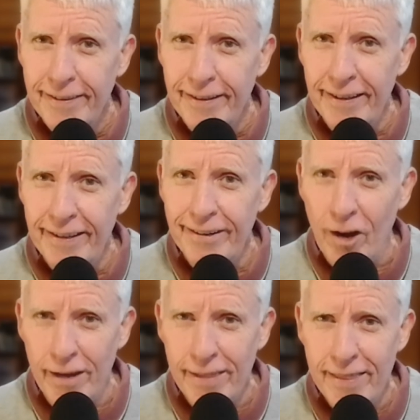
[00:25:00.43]
And
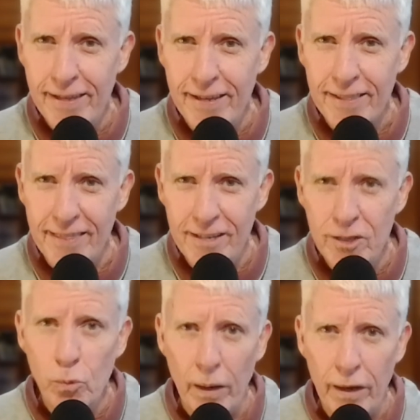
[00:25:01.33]
I think
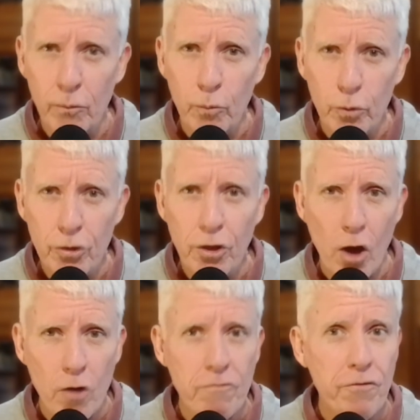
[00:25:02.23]
this one would
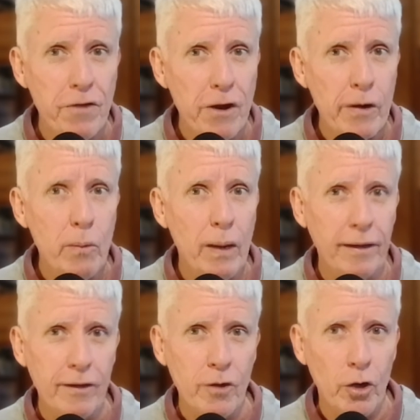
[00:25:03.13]
go very
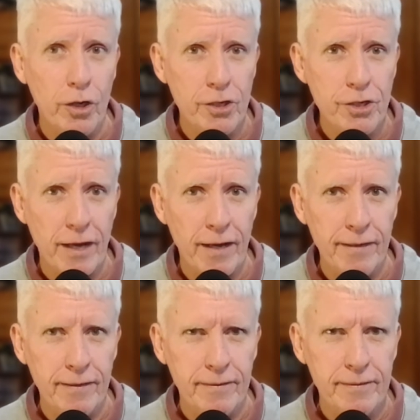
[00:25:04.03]
well in cottage
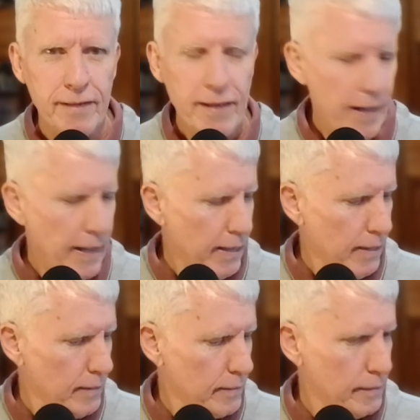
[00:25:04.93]
gardens,
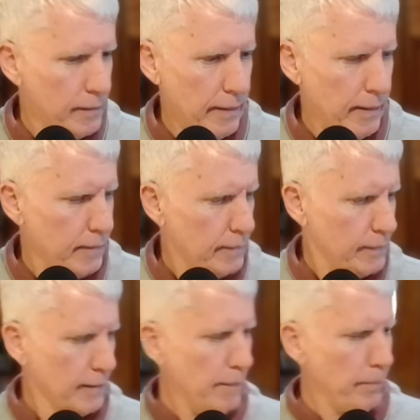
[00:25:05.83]
as a
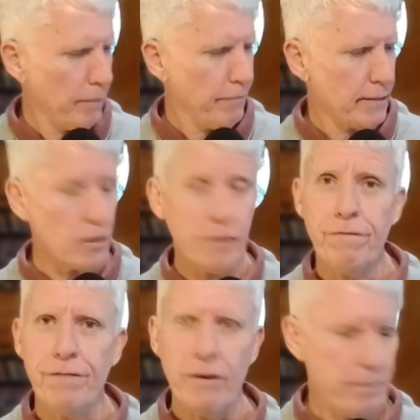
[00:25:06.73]
couple of others like
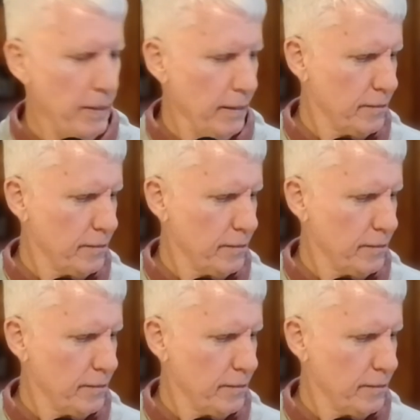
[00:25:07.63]
fairy pink.